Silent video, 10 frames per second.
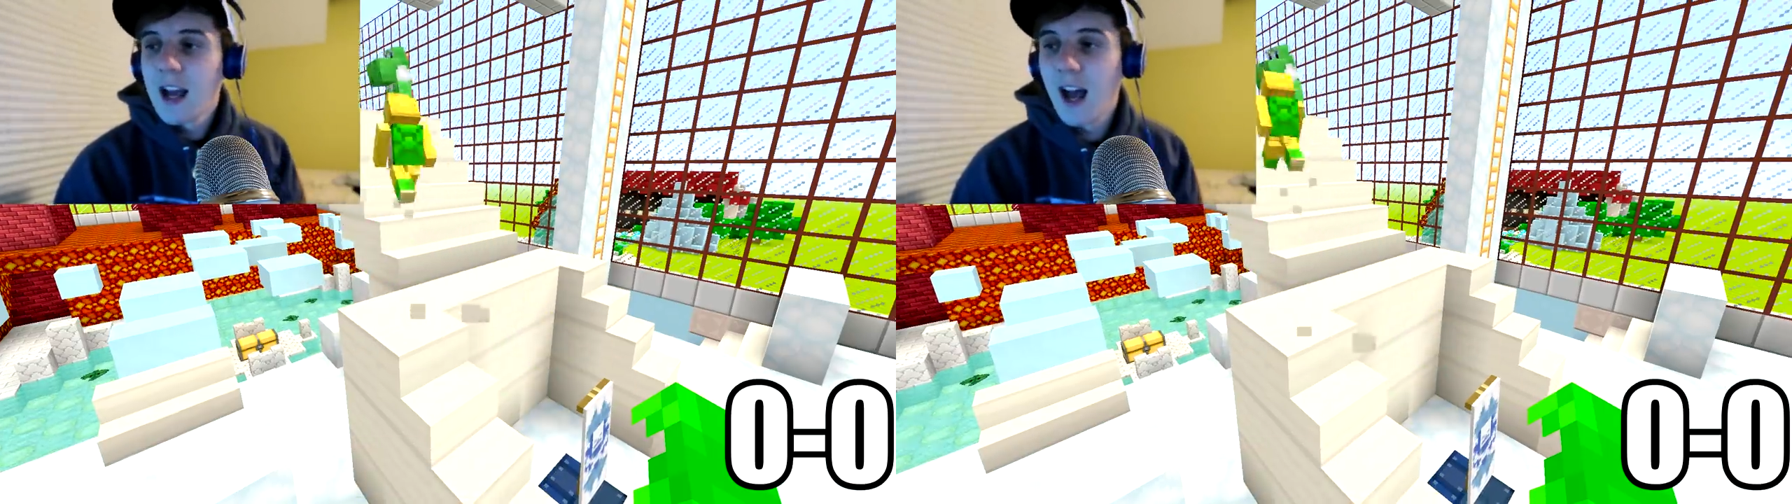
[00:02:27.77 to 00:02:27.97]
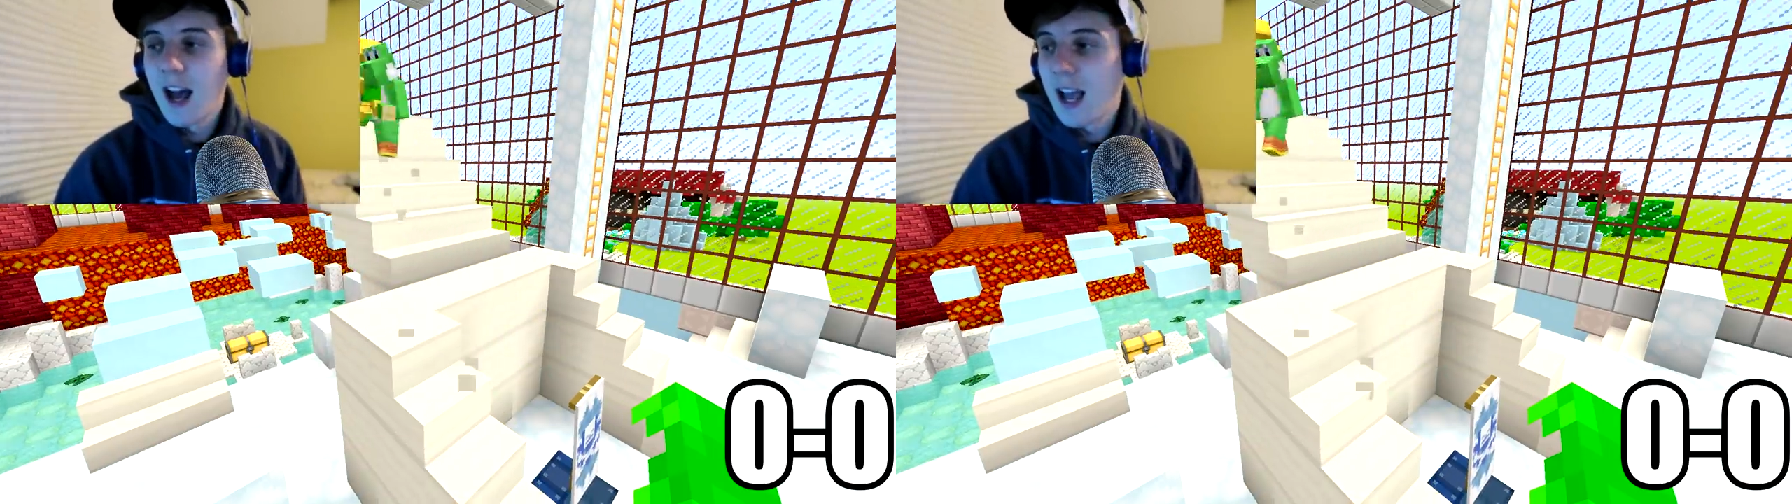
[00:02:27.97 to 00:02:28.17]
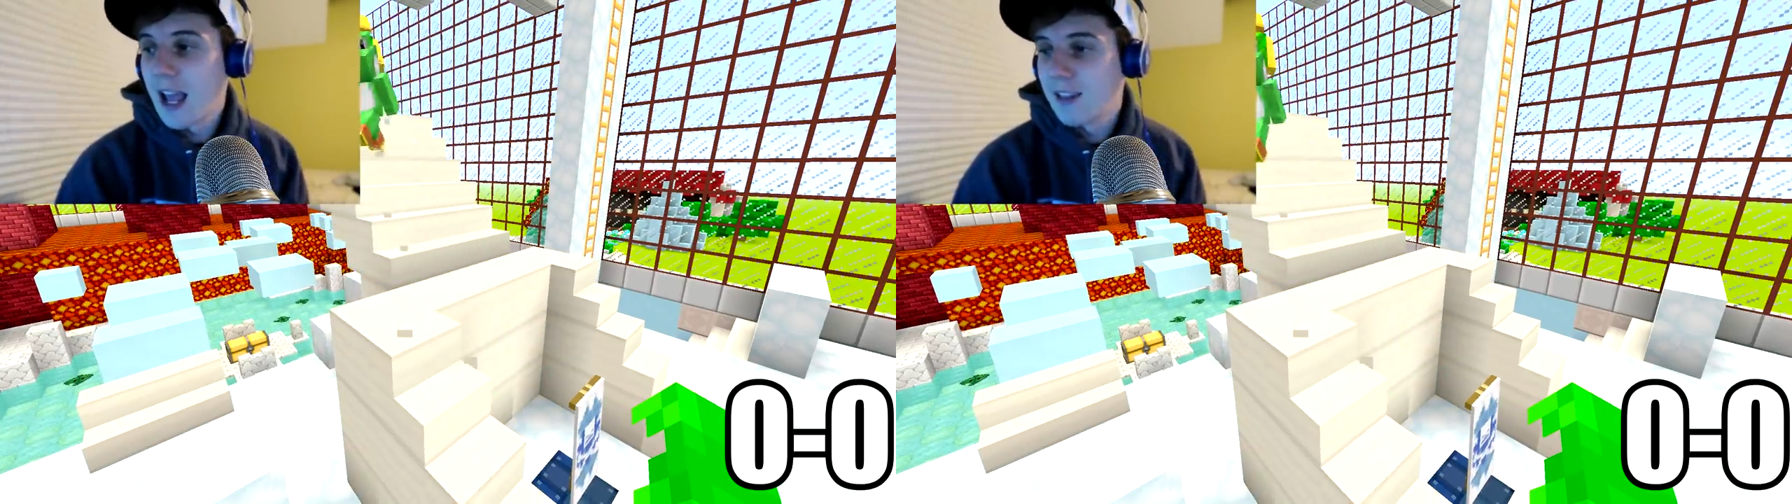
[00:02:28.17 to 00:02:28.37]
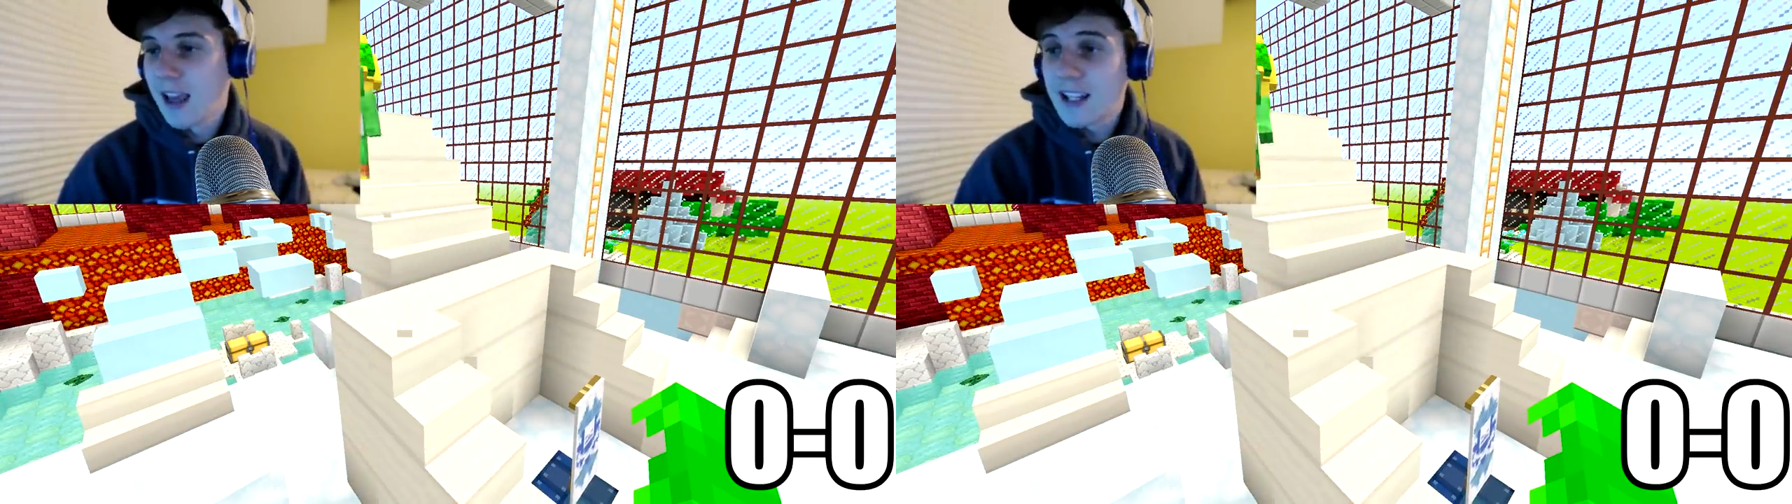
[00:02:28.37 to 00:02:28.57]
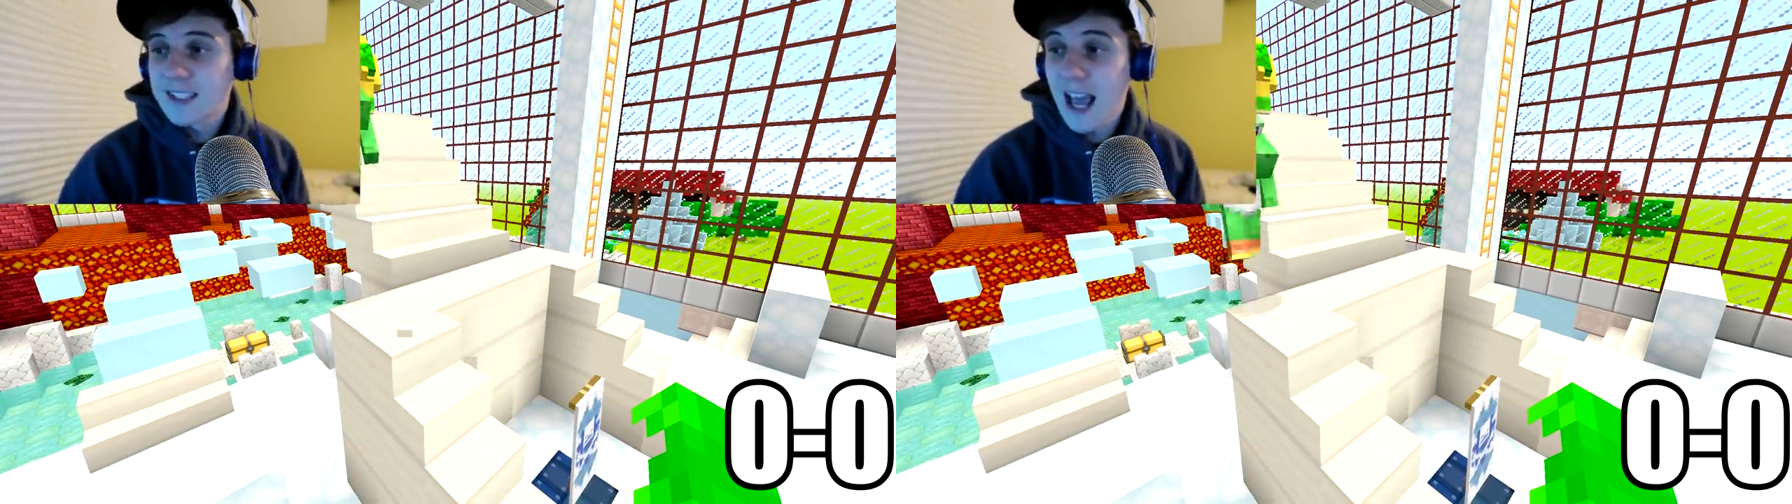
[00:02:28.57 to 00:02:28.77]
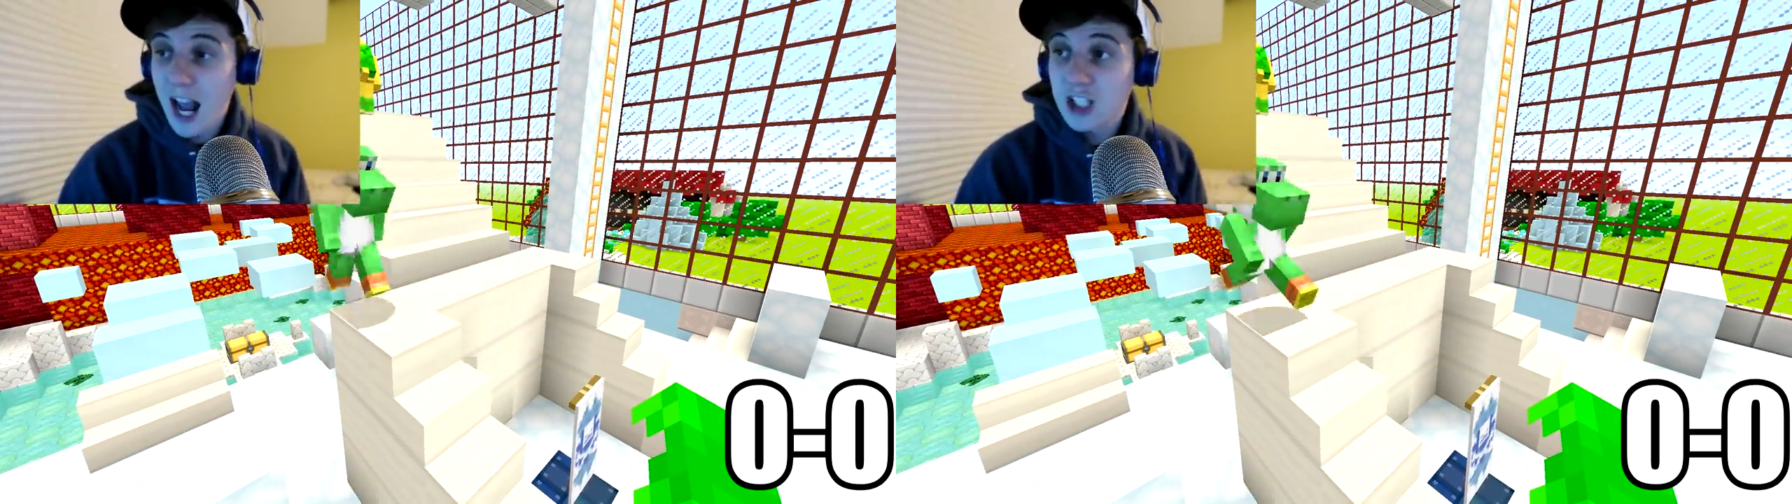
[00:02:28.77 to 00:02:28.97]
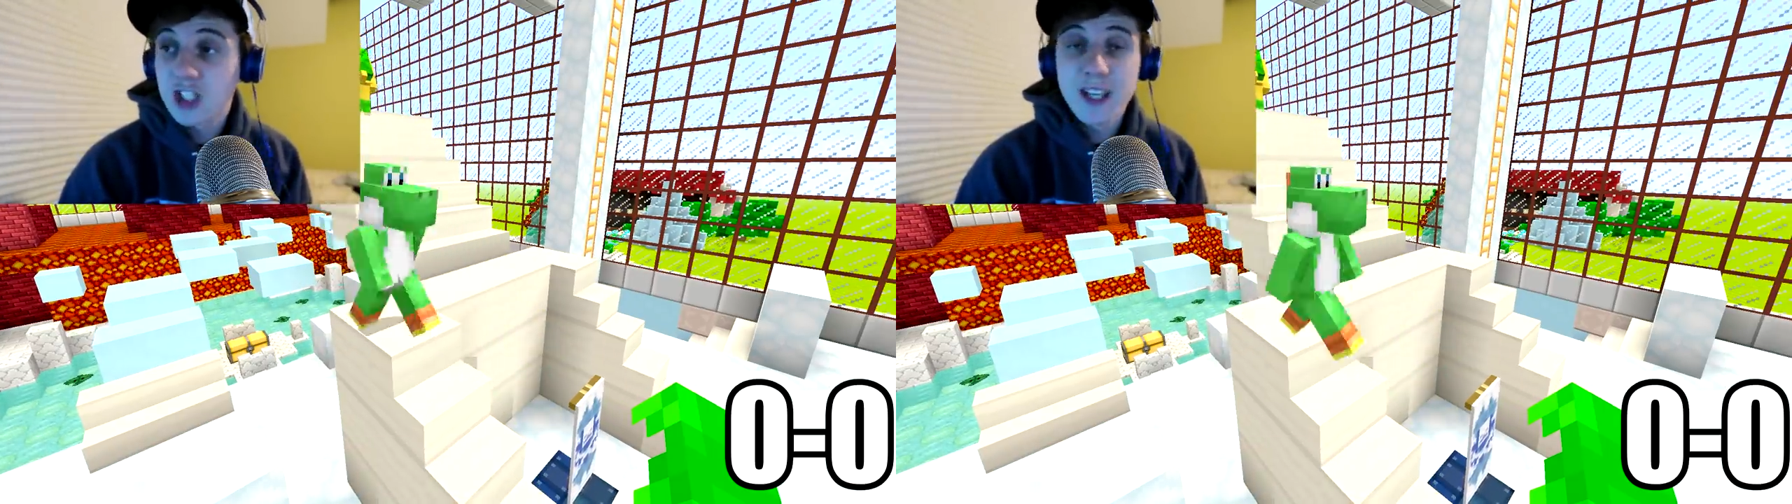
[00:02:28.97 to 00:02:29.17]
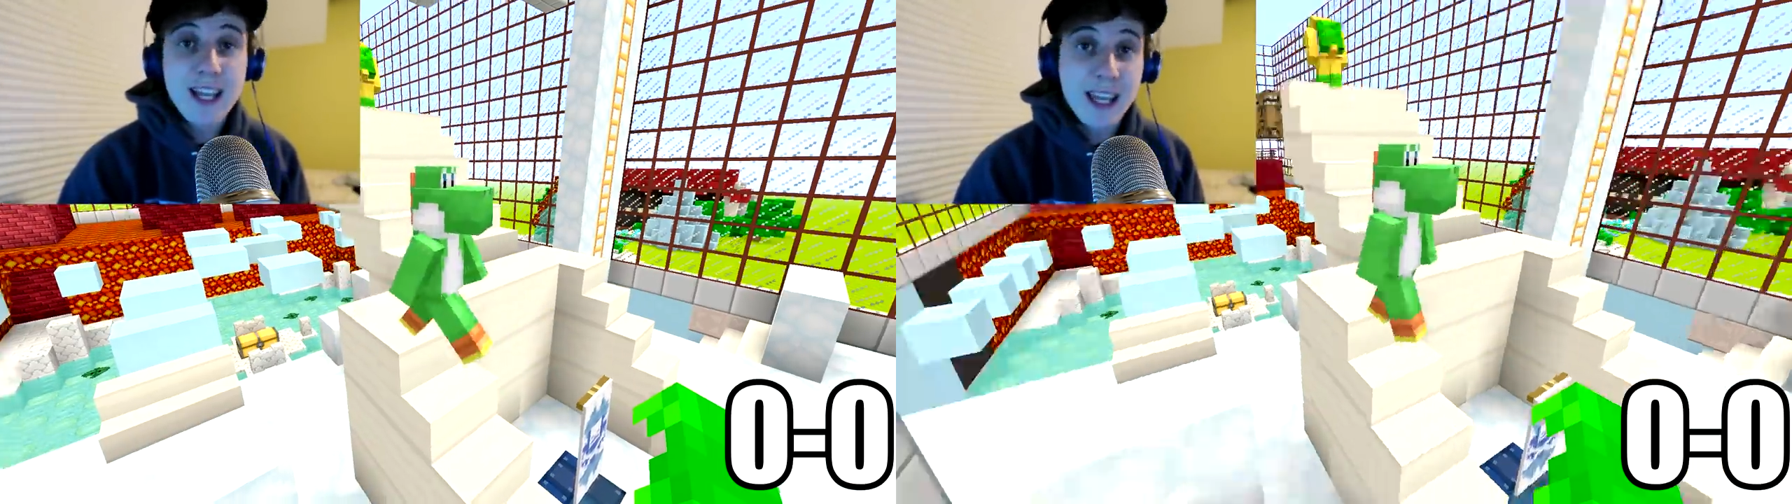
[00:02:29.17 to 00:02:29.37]
uh, and let's
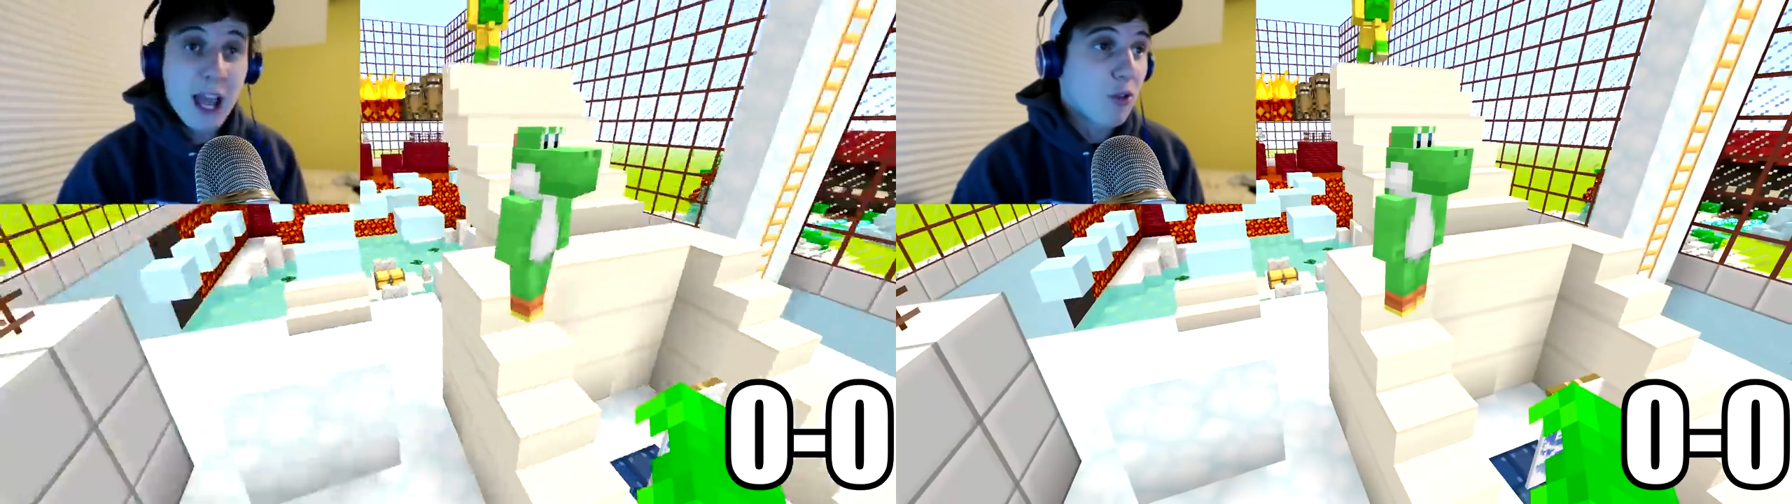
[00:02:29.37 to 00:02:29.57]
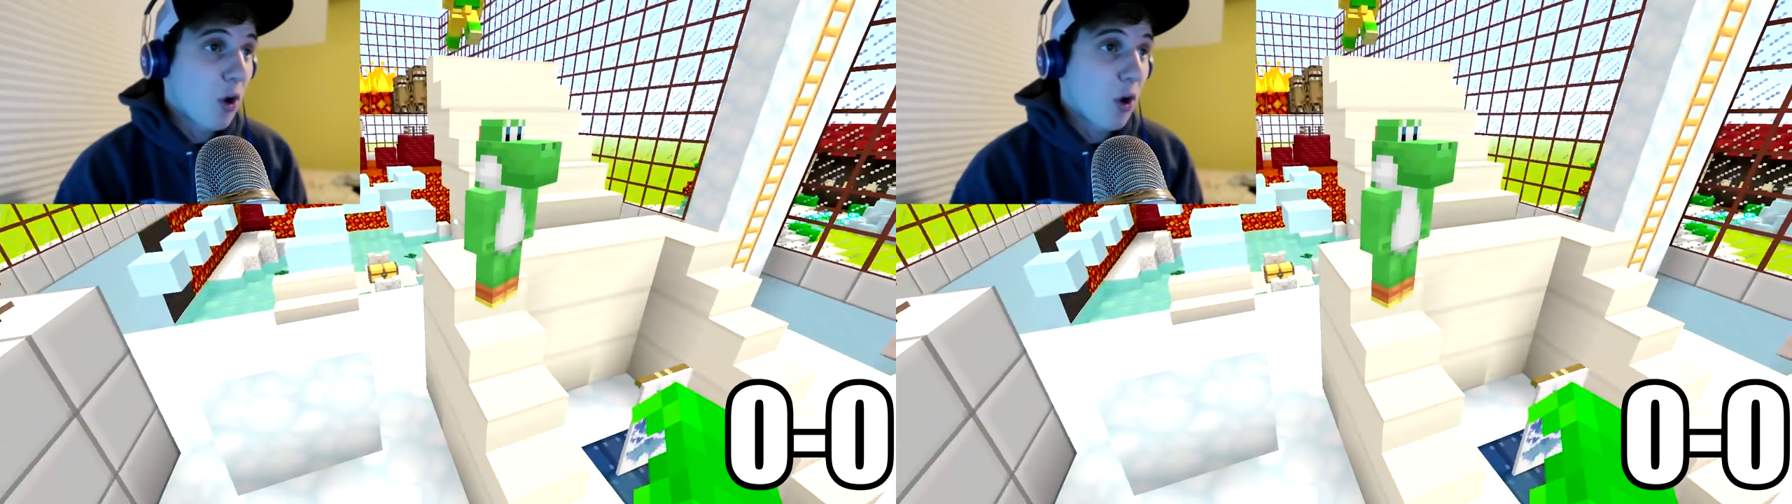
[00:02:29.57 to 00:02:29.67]
actually get